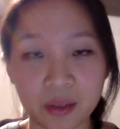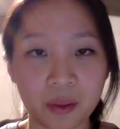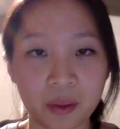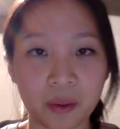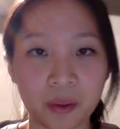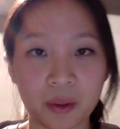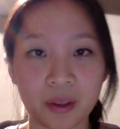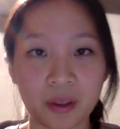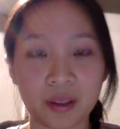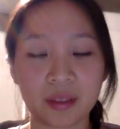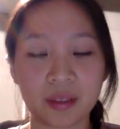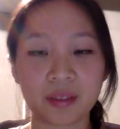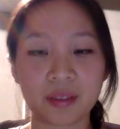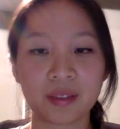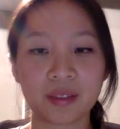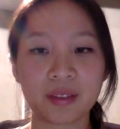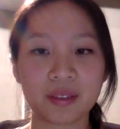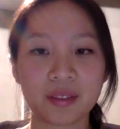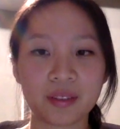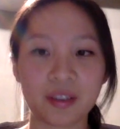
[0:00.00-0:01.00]
or,
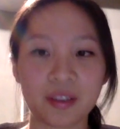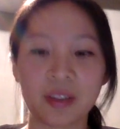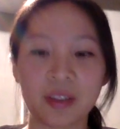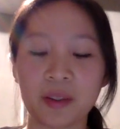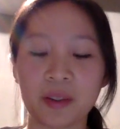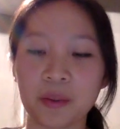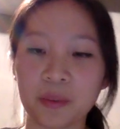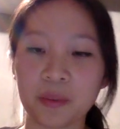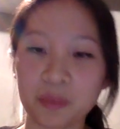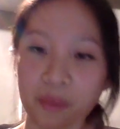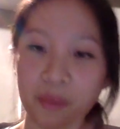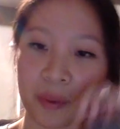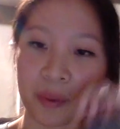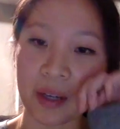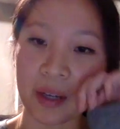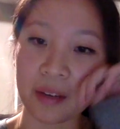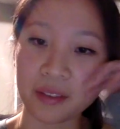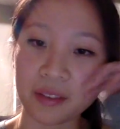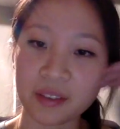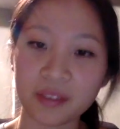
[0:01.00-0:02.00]

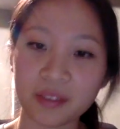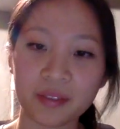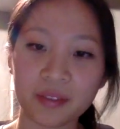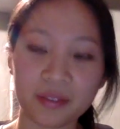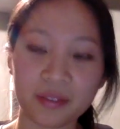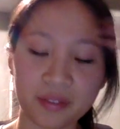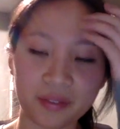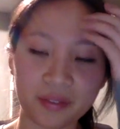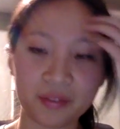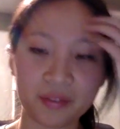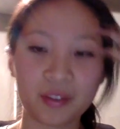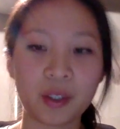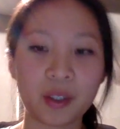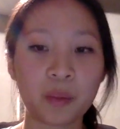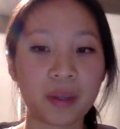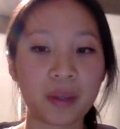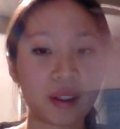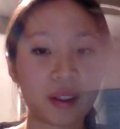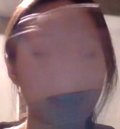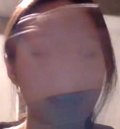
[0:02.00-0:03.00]
whatever you
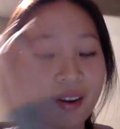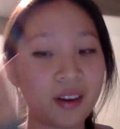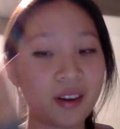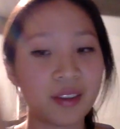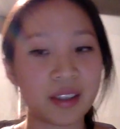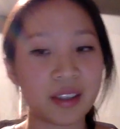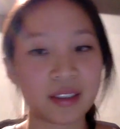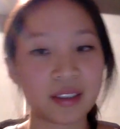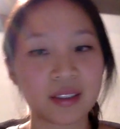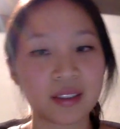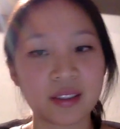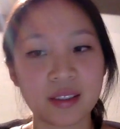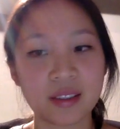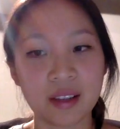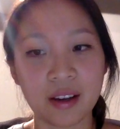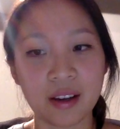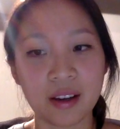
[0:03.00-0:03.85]
want to call this,